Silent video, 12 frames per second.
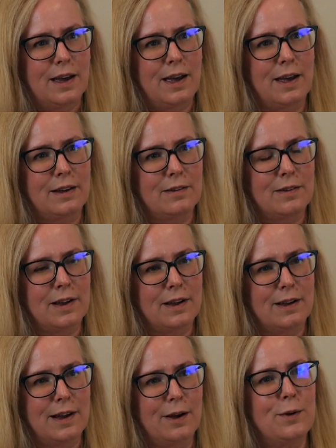And
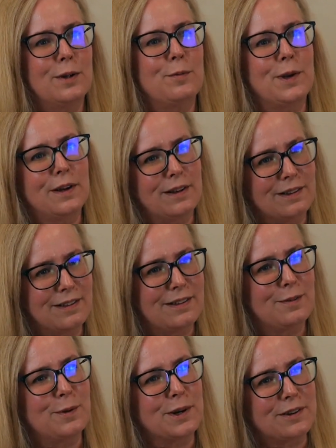uh, how can we
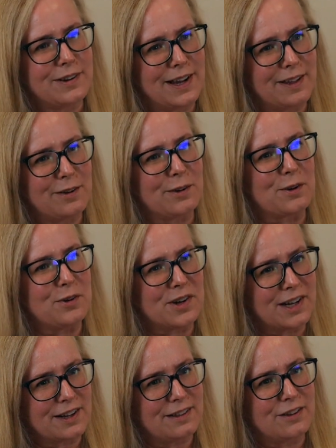all work together, the
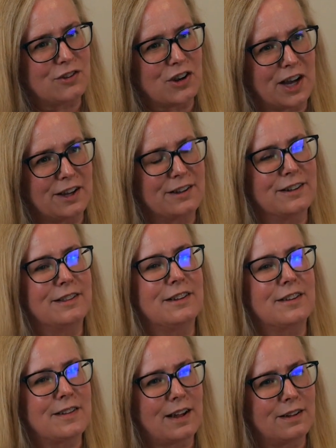critic, the child,
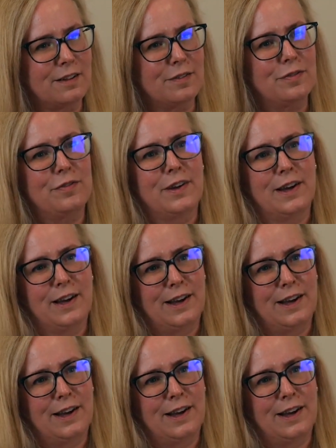the self,